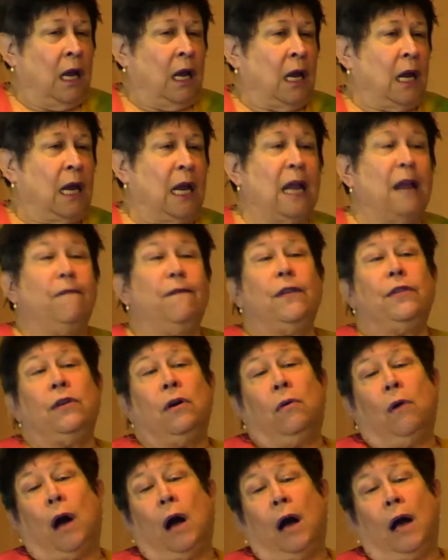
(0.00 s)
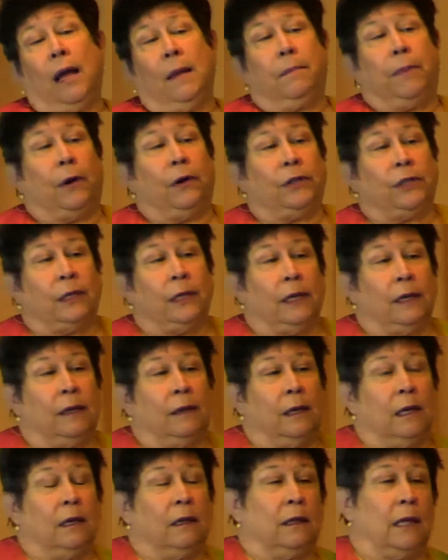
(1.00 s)
even though I personally
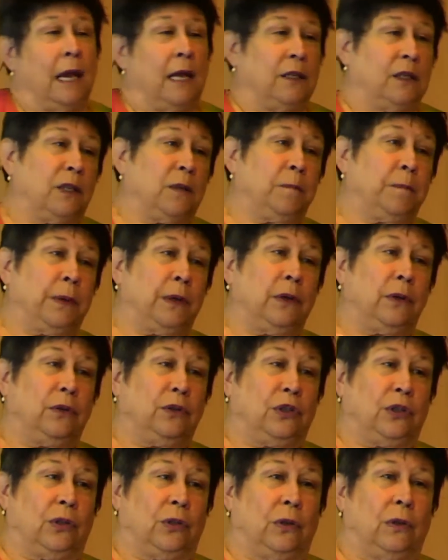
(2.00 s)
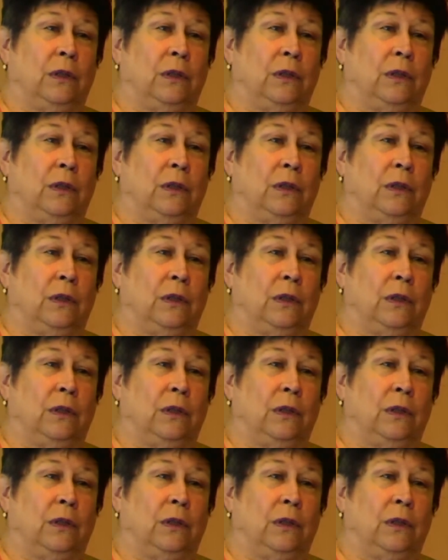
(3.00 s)
think that spiritual